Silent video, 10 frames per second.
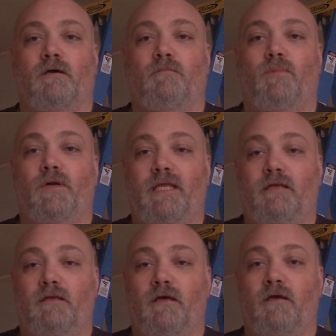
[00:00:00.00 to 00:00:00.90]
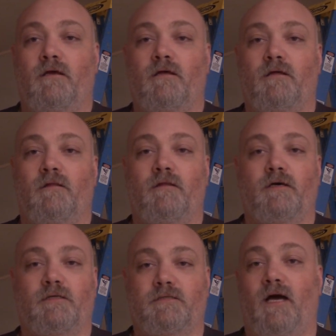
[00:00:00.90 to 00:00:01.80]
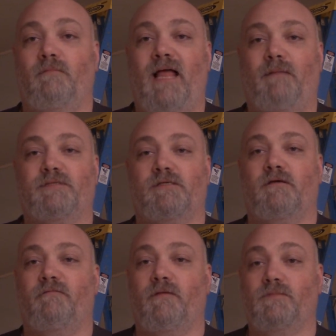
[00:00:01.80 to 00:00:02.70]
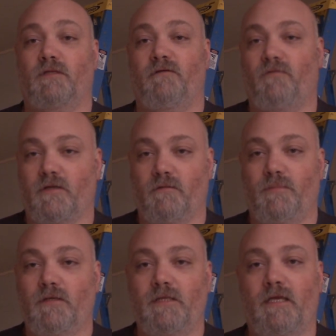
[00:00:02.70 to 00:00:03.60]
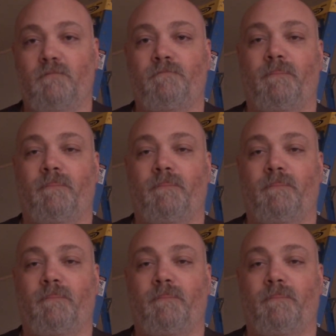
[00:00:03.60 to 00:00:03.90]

put in the time lapse of them delivering the building.